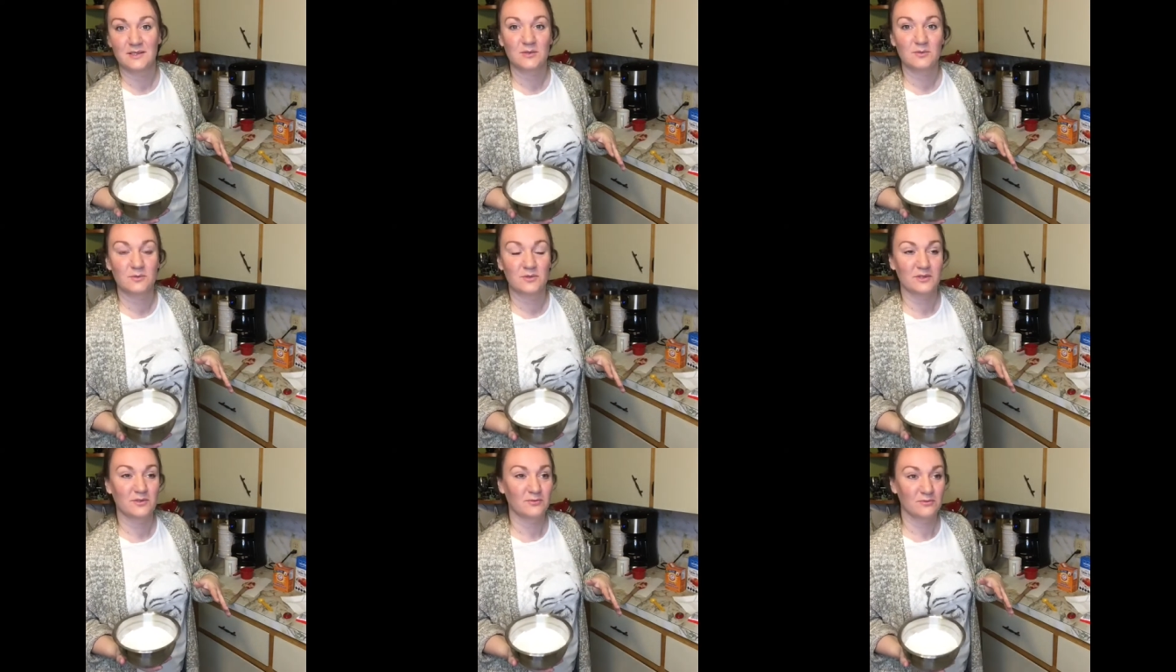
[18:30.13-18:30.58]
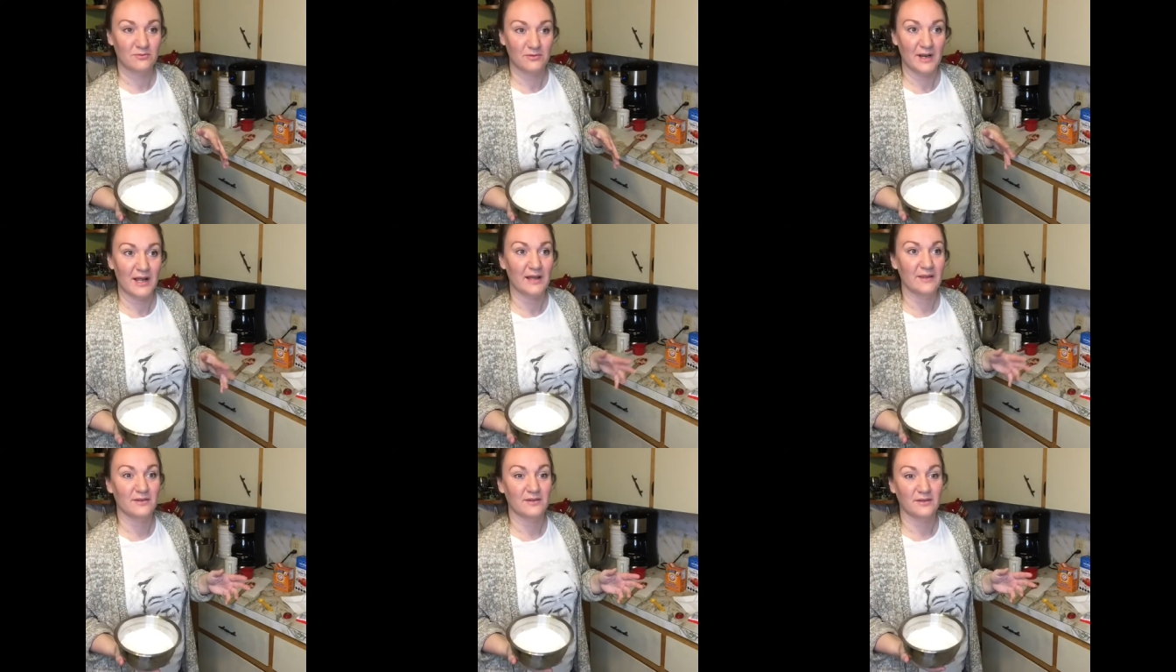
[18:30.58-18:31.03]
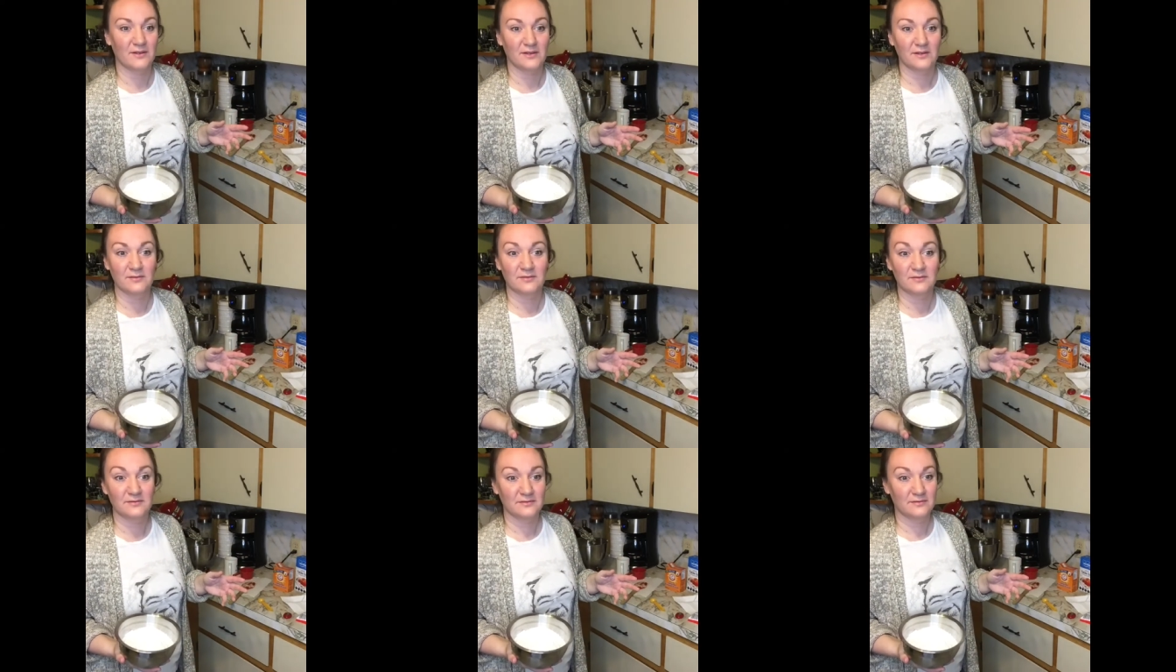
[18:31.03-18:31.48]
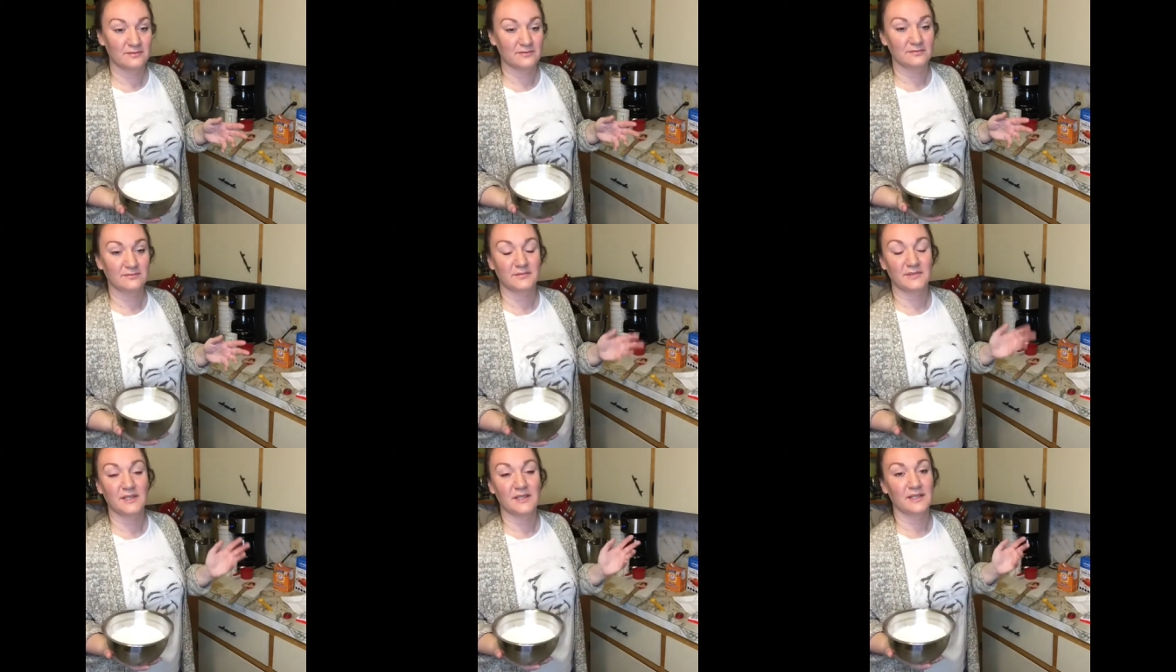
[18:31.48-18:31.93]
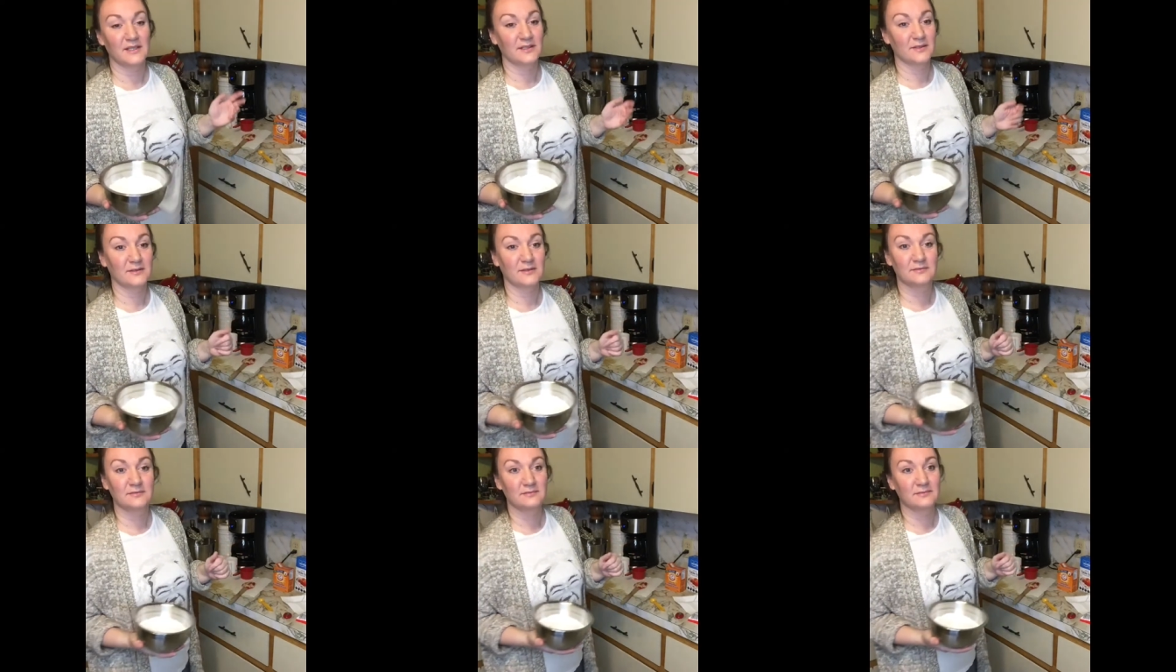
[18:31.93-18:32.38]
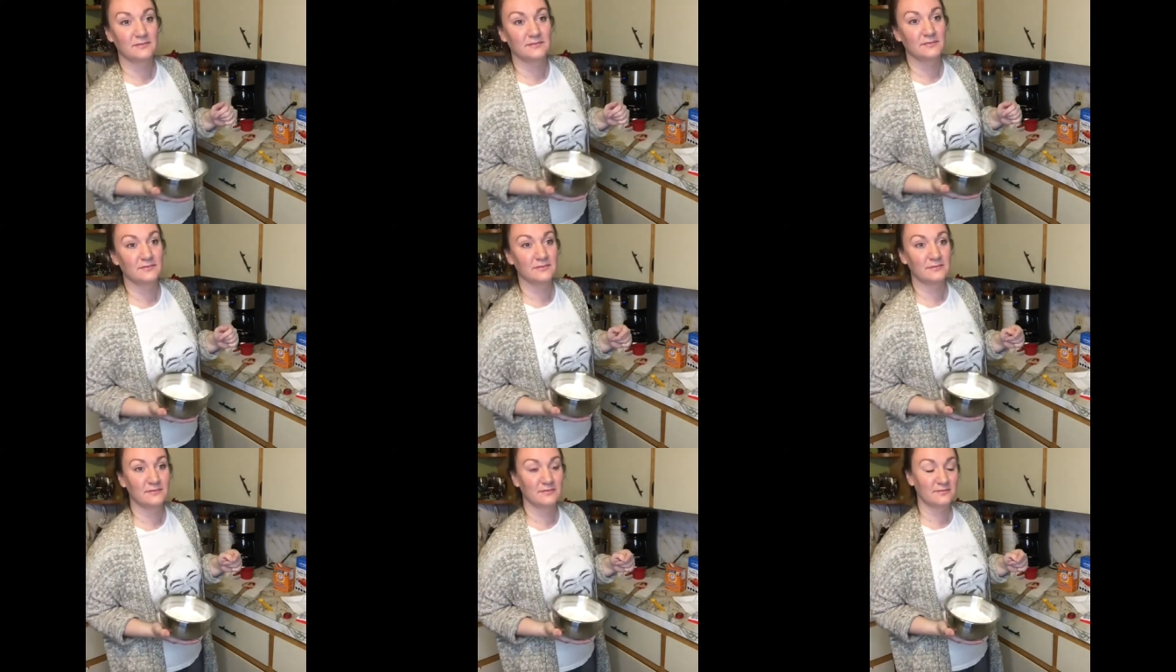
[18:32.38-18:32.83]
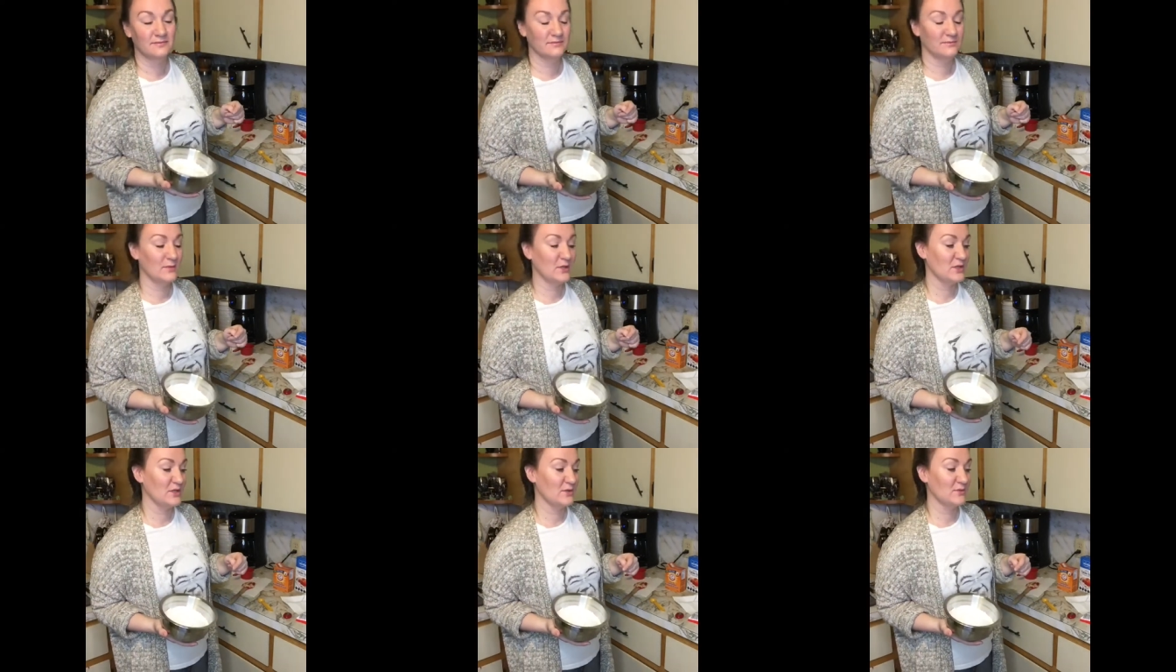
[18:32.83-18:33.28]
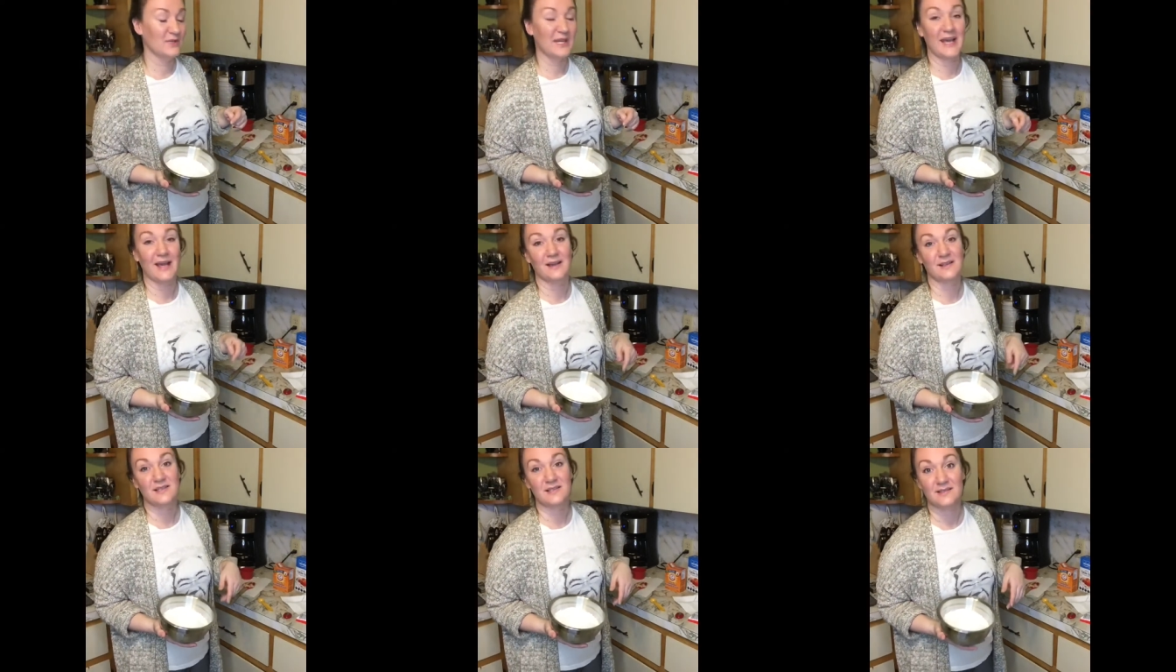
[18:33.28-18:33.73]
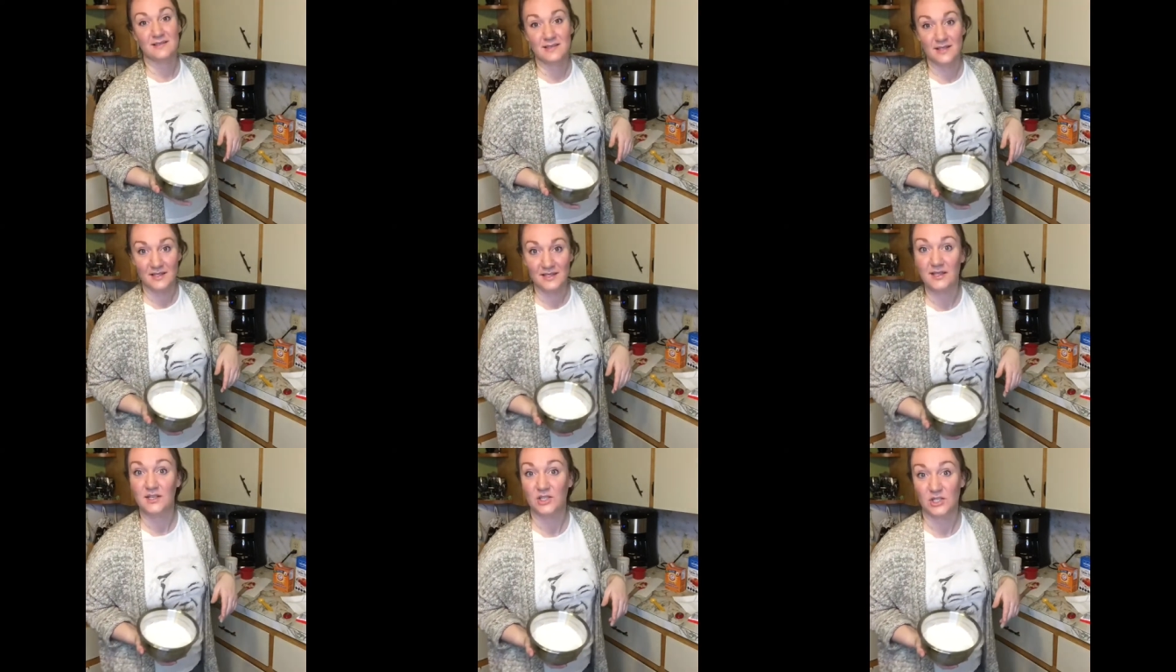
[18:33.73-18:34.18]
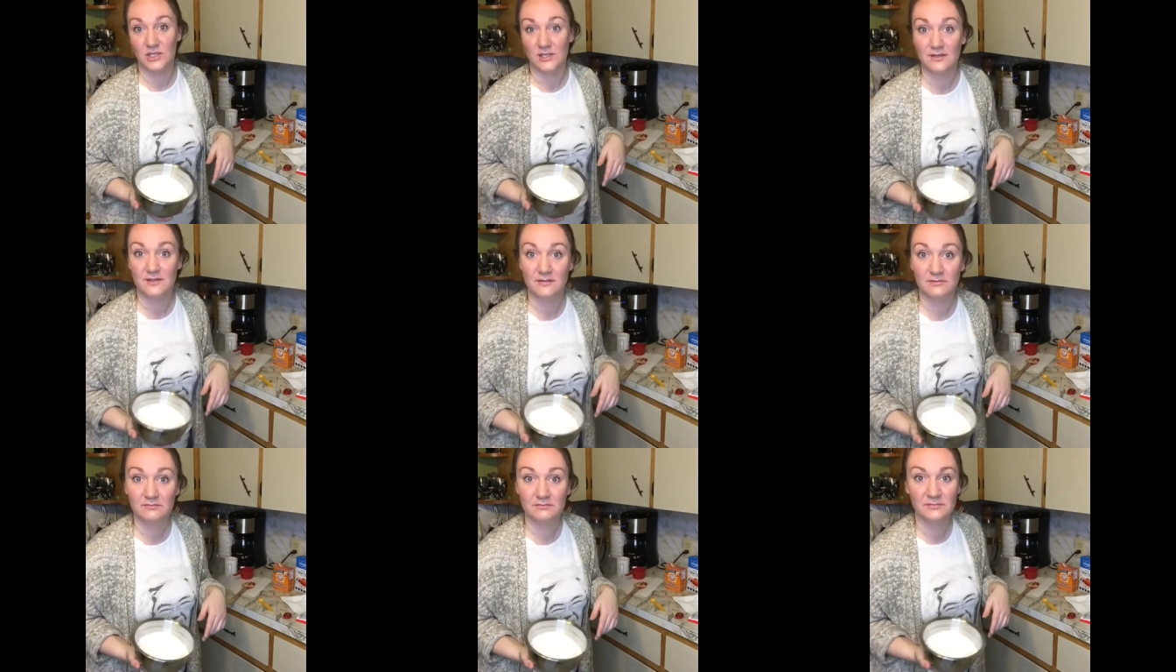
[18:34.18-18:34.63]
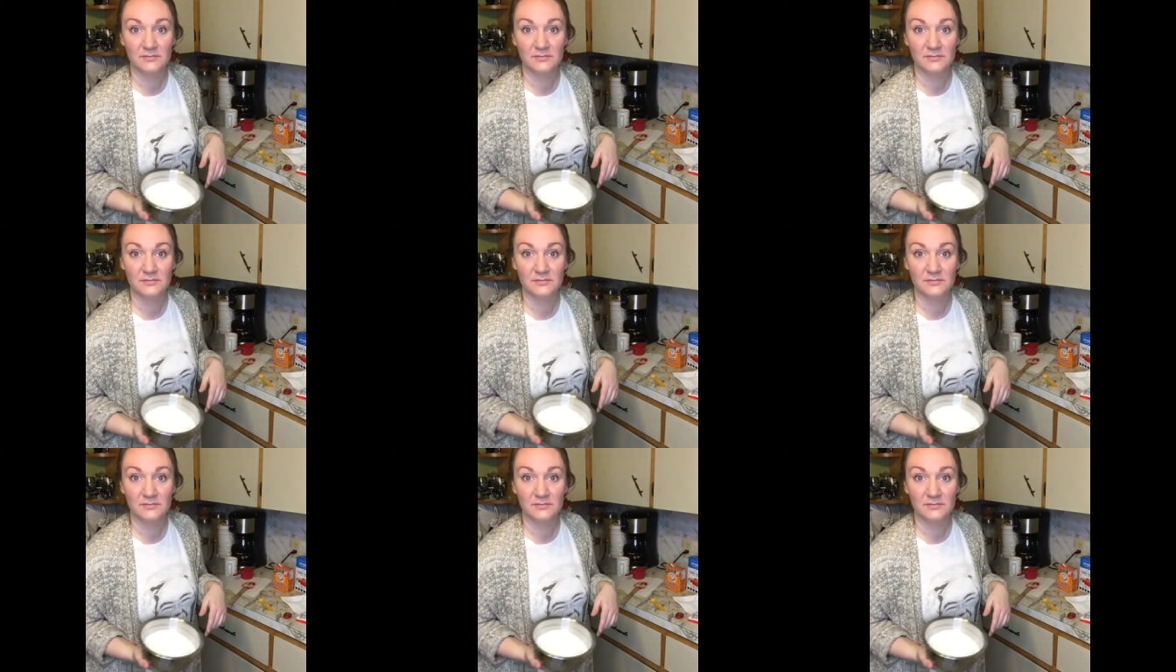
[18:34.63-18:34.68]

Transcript: Would rather, like, do taxes than dishes.